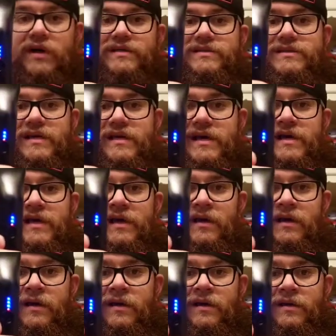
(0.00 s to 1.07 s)
going to see
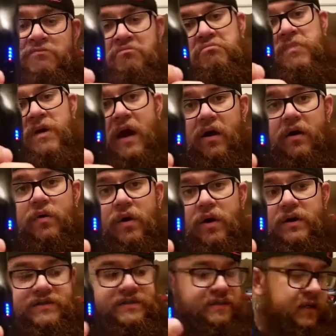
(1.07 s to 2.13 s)
how it
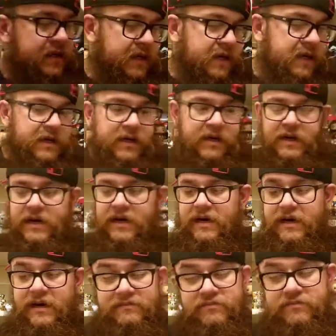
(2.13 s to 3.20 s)
works.
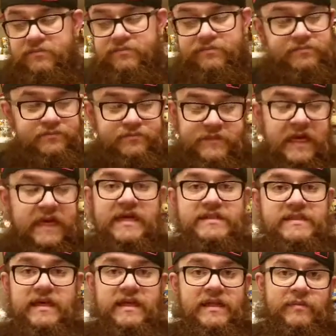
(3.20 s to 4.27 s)
Uh, like I
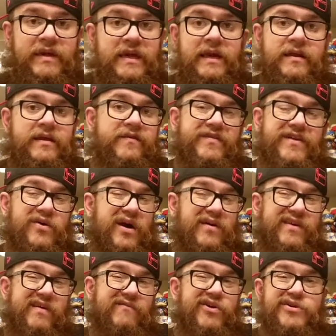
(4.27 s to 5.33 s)
said in the beginning of the video,
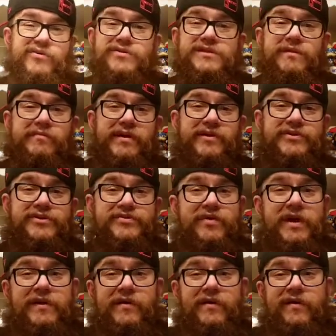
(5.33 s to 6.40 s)
I've never used a beard
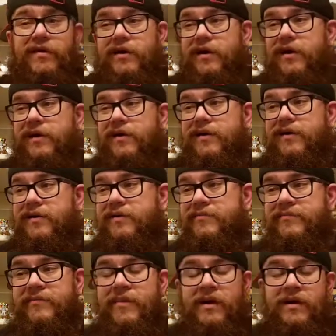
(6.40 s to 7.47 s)
straightener. Uh,
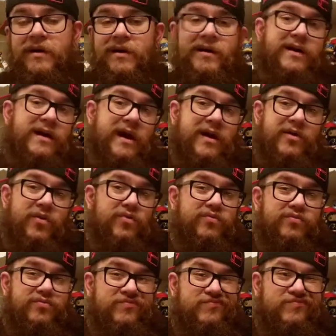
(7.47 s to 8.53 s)
I don't,